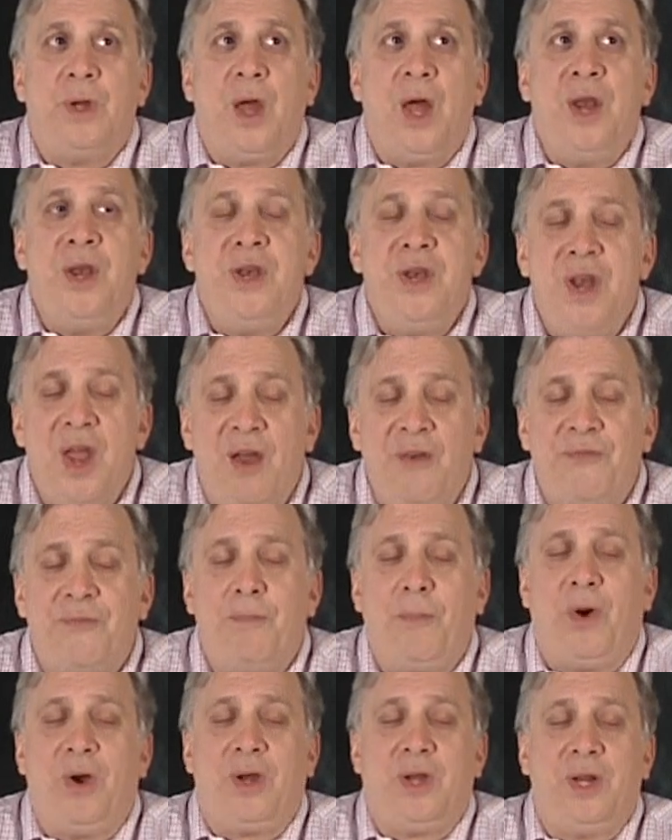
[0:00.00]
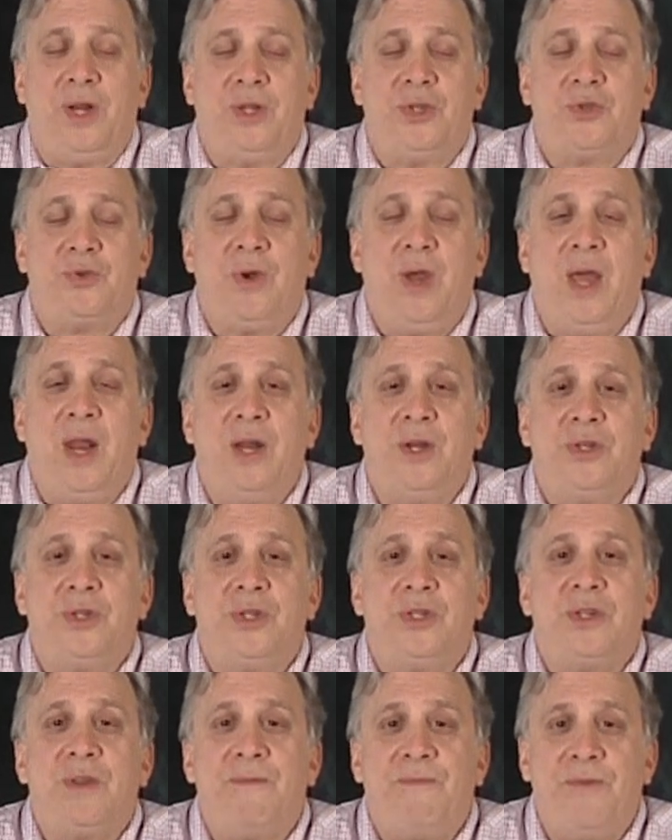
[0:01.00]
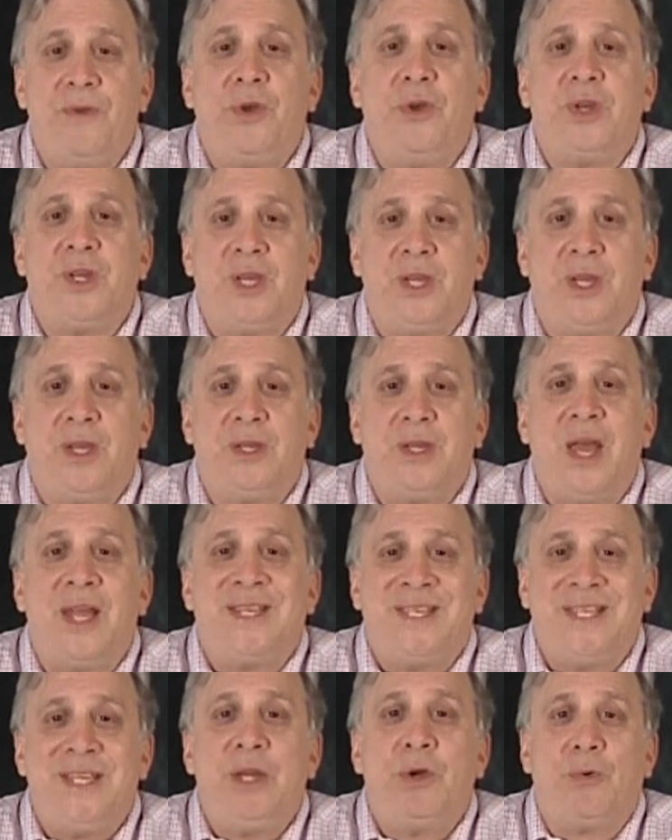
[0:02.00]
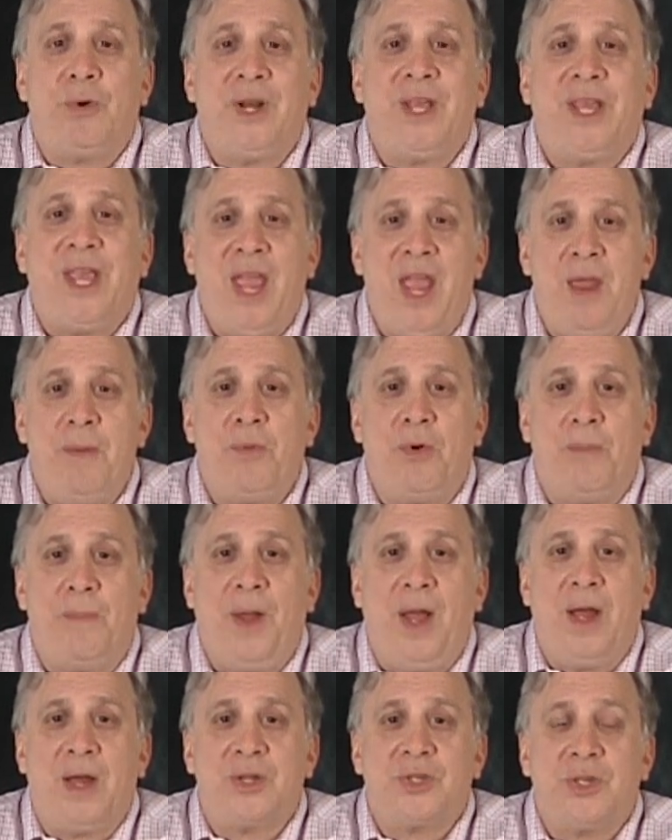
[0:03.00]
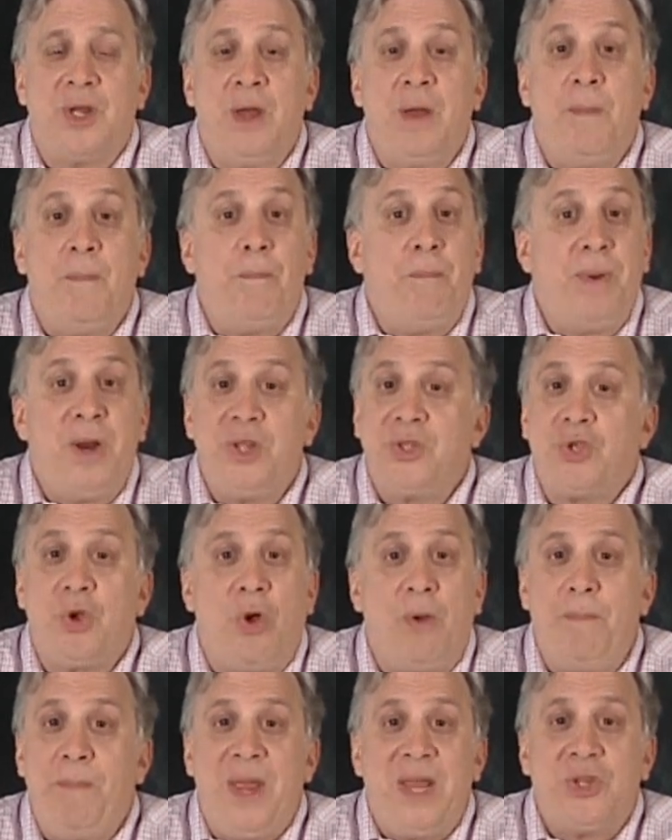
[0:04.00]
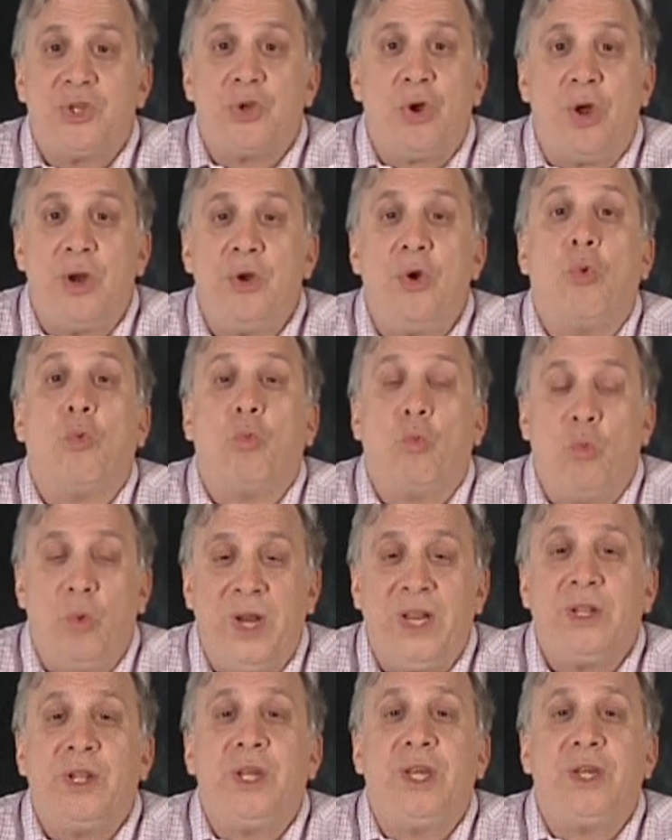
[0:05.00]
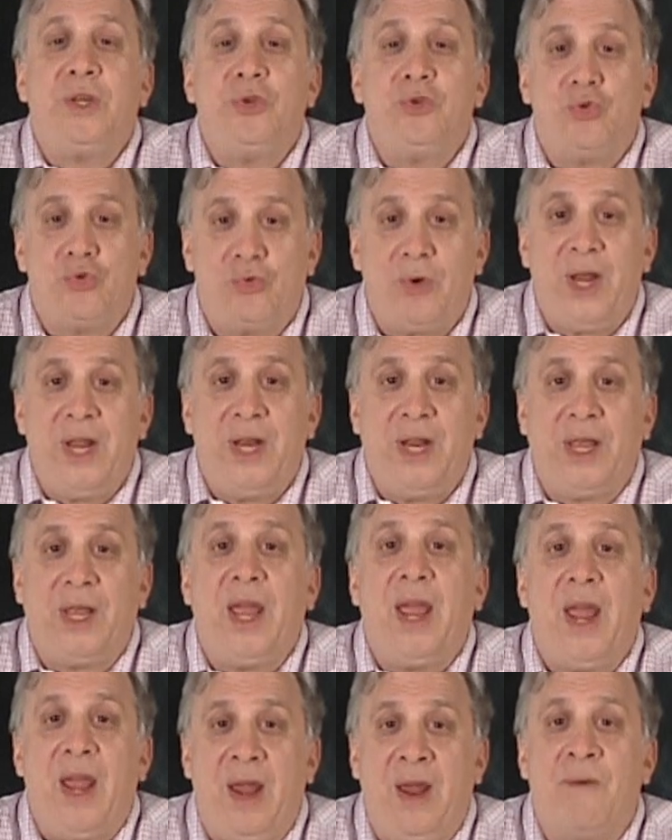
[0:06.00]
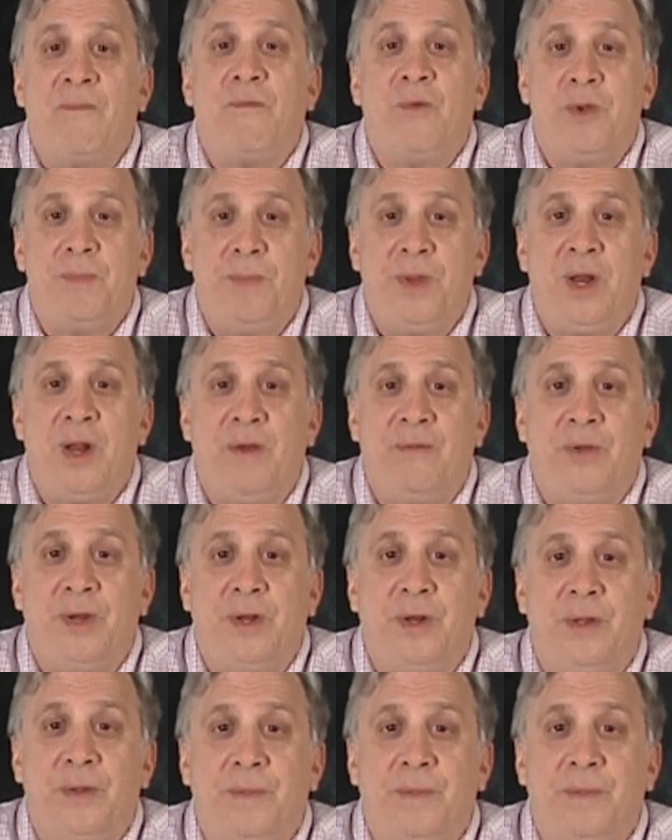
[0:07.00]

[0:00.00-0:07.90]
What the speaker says: enough marketing strategies to fill a tier in a cable box, but it's all based on Ringling training, every bit of it.